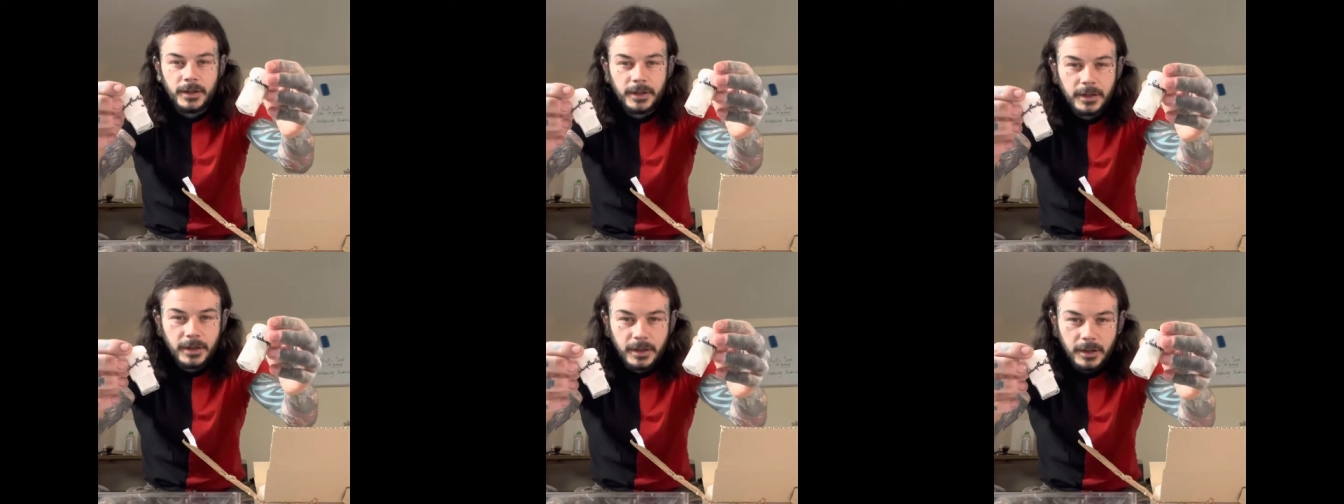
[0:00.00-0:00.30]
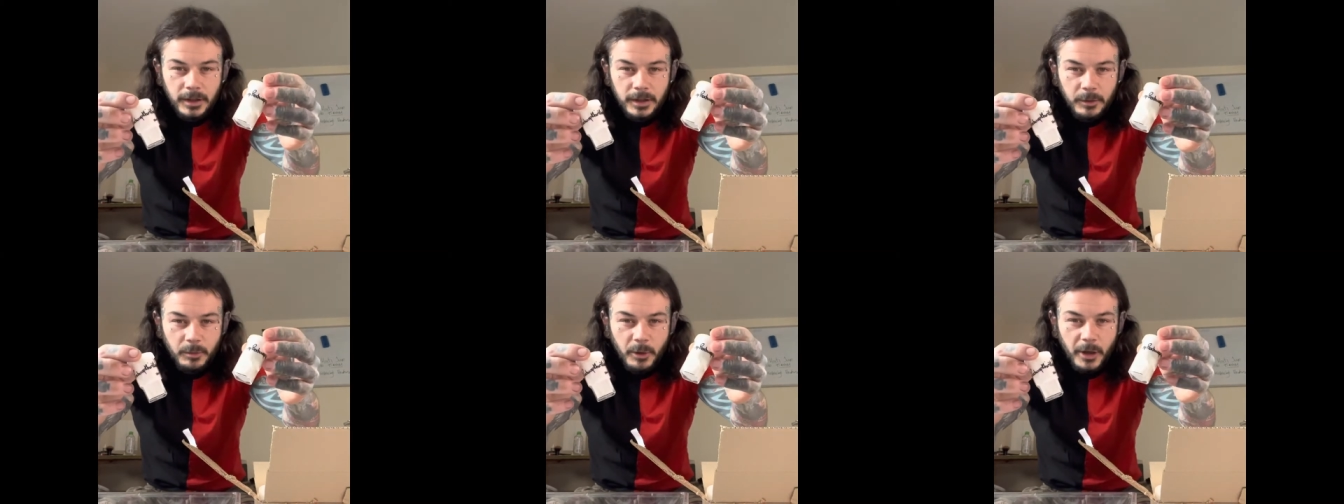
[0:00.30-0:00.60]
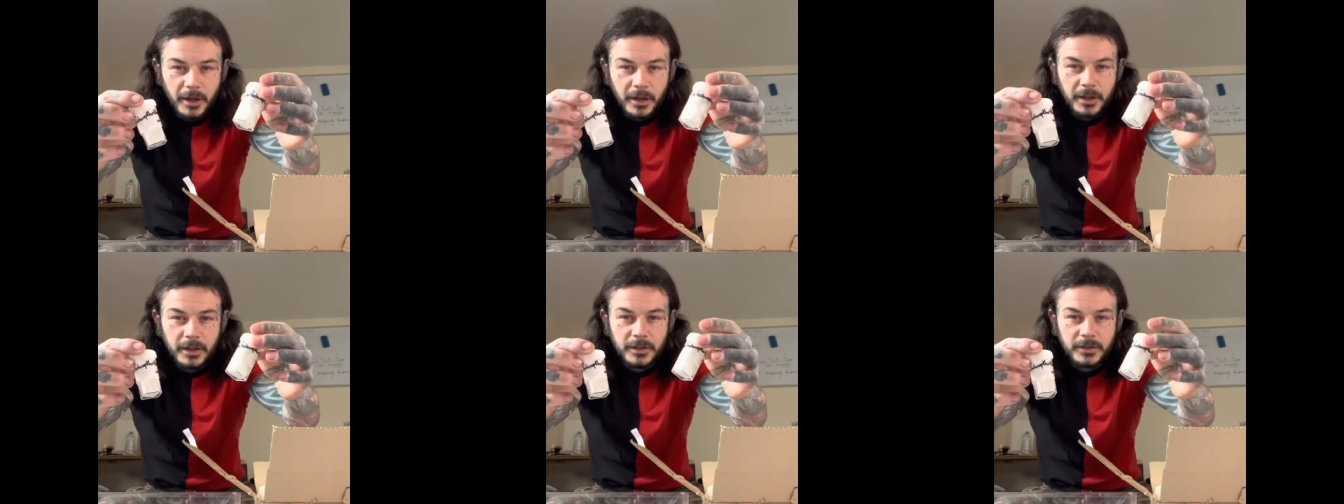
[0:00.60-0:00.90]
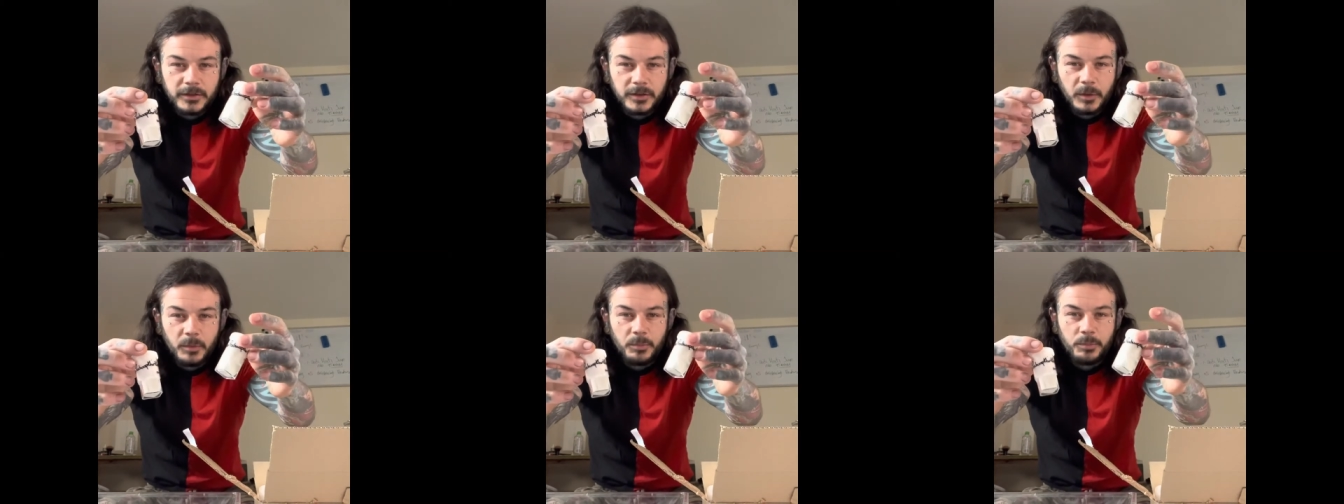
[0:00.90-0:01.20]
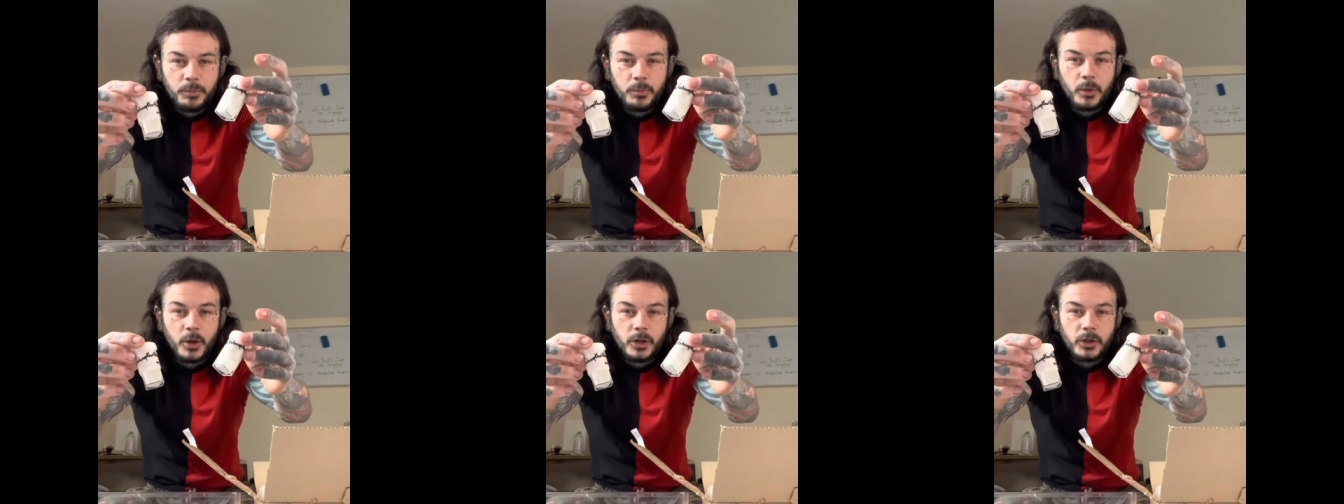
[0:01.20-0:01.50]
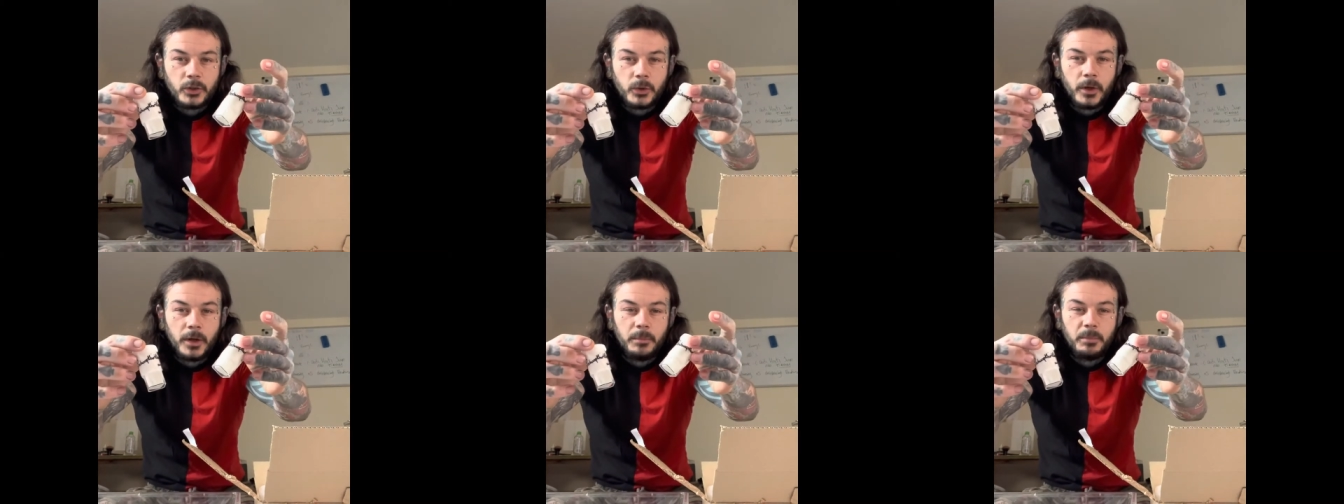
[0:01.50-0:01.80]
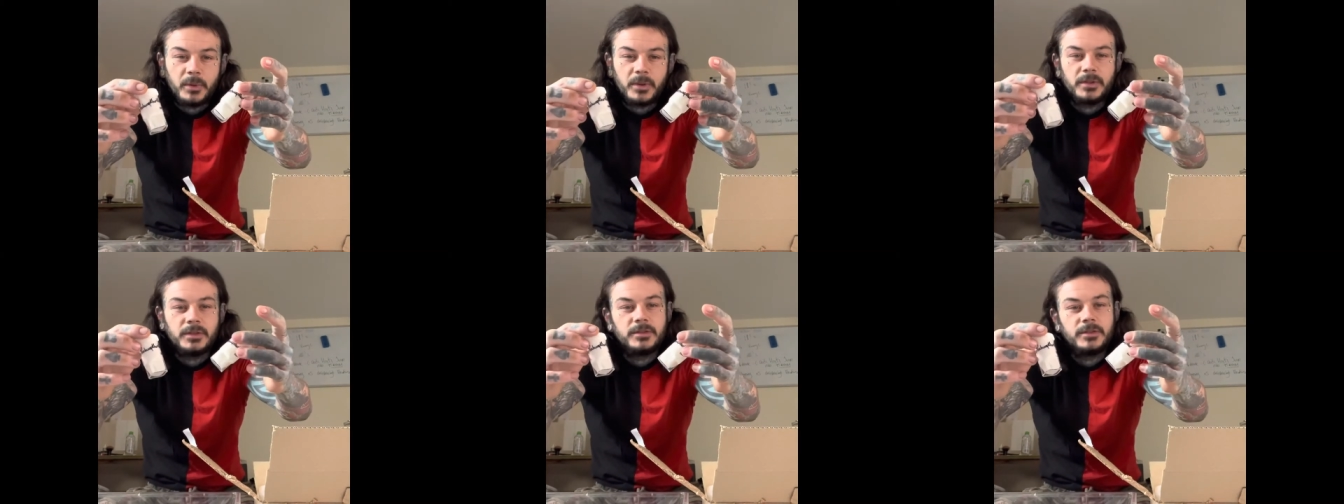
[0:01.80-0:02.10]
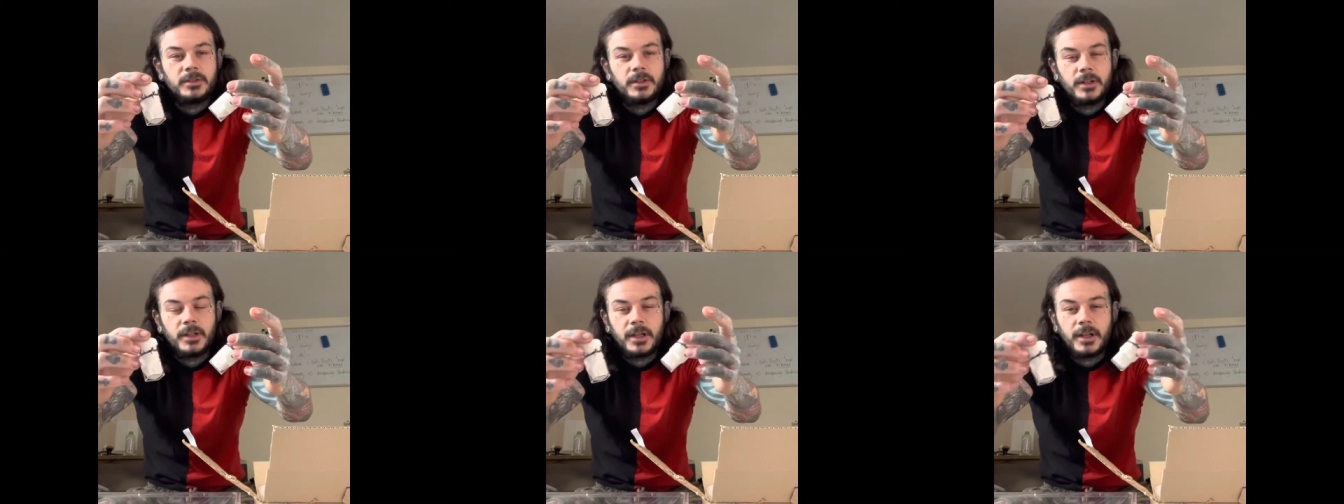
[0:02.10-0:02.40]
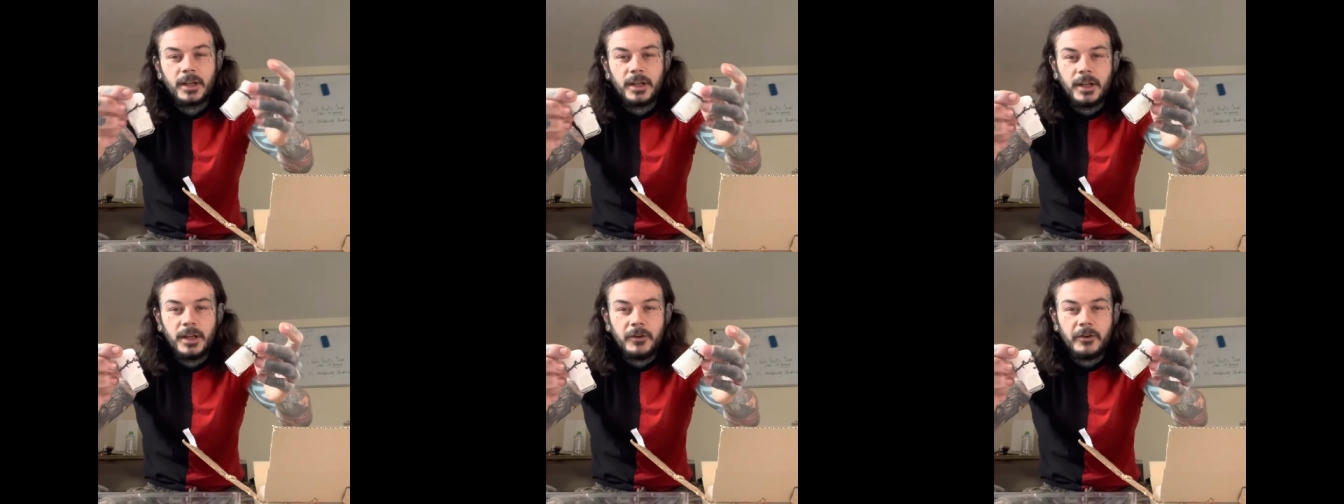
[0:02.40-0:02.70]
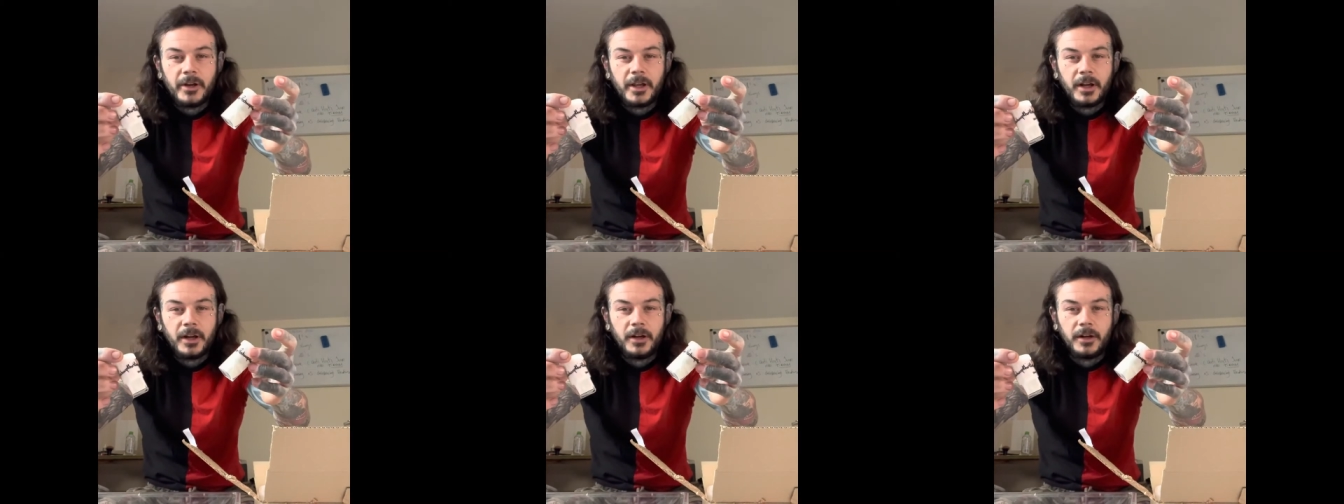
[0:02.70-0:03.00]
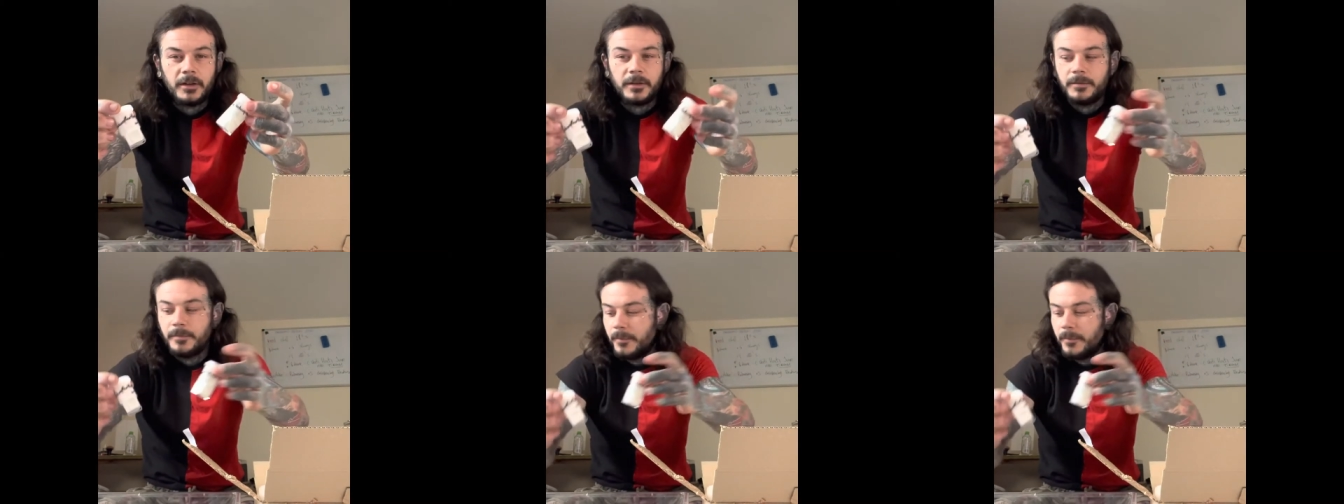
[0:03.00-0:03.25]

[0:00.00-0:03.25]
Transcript: Brackies Prashwap Kirikan.